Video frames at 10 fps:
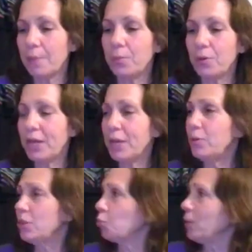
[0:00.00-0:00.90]
Play with
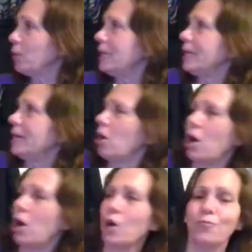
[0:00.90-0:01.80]
reading
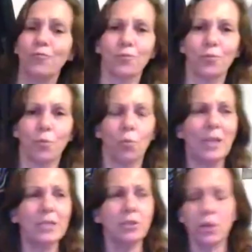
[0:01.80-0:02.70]
off
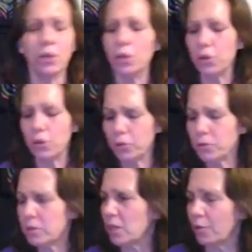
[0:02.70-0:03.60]

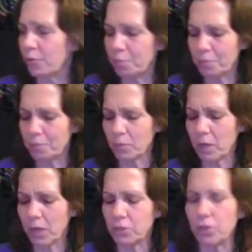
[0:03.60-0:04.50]
windows. Off.
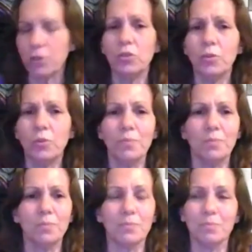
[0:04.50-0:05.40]
Uh, don't
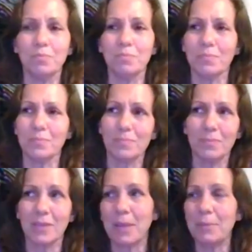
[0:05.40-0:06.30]
do,
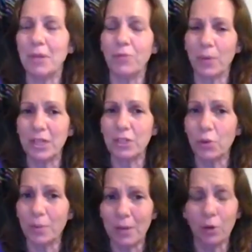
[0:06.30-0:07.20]
I mean, if you want to do a
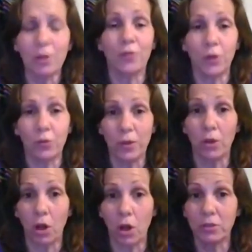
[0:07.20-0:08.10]
mirror, if you feel
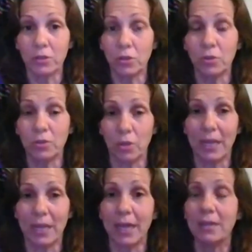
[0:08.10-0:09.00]
called to, go
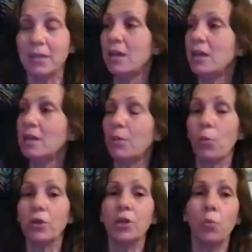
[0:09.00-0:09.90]
ahead. But
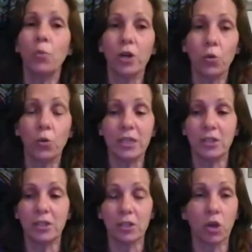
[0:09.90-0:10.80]
we're going to work with
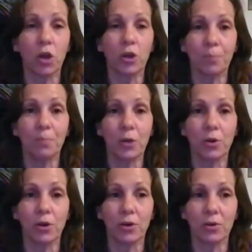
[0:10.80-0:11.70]
the dark
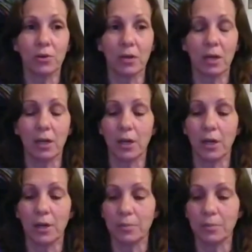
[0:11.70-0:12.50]
mirror uh,